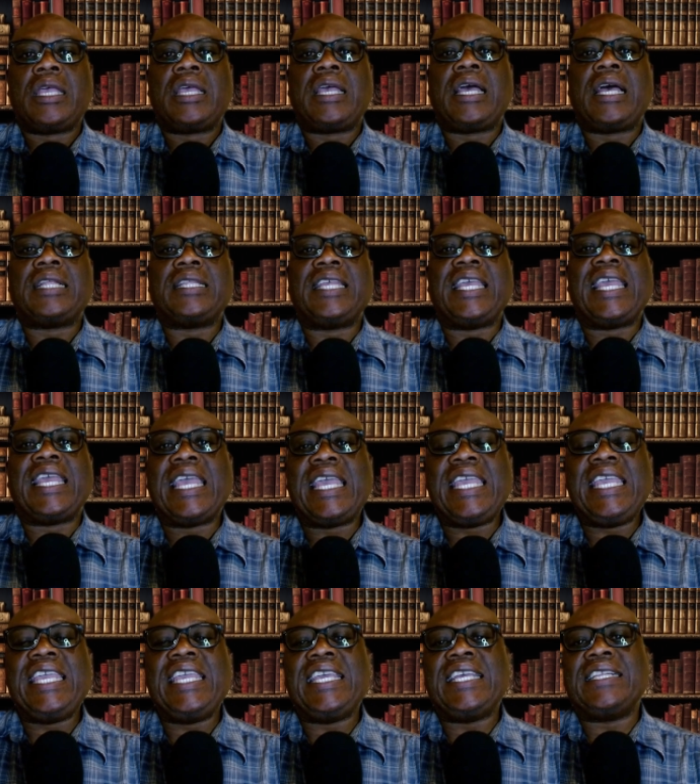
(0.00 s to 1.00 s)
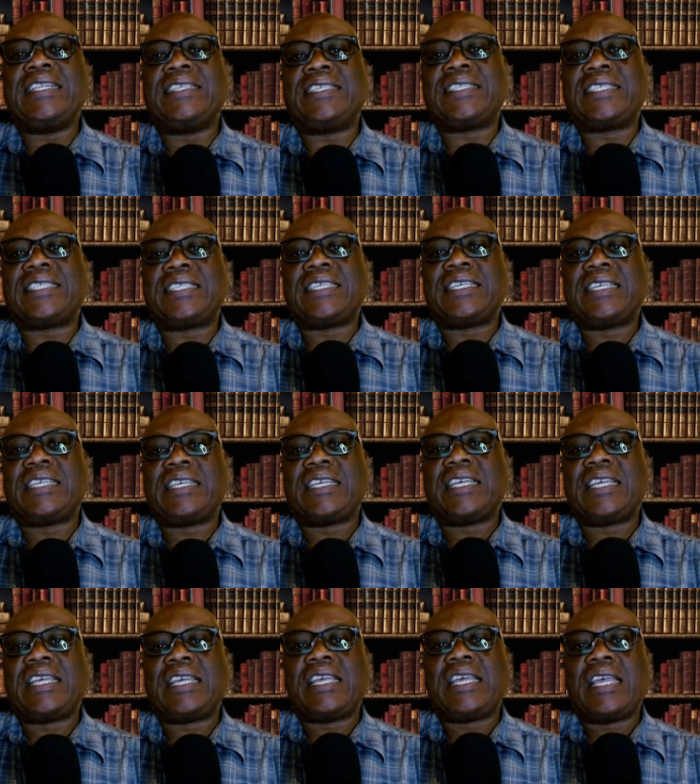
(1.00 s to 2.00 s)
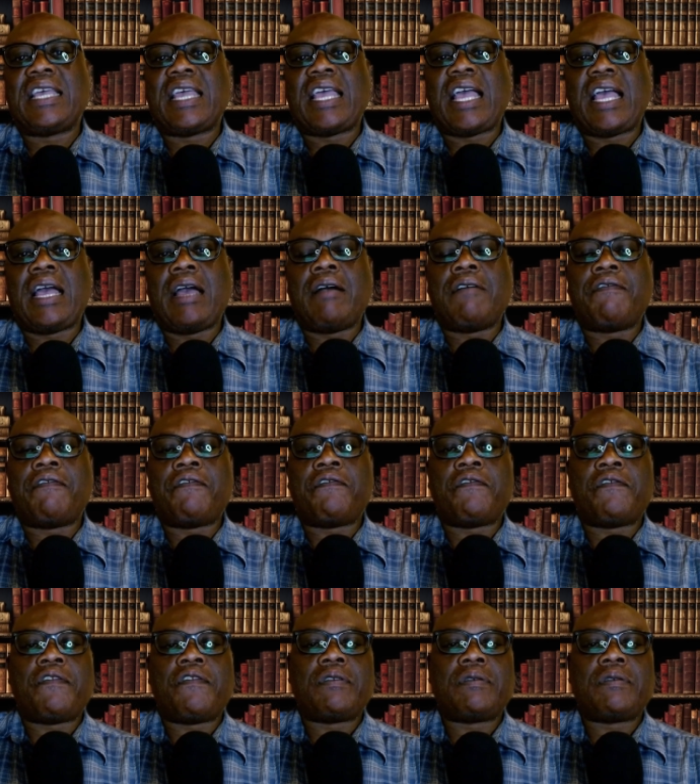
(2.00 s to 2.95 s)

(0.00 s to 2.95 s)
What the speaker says: on the heels of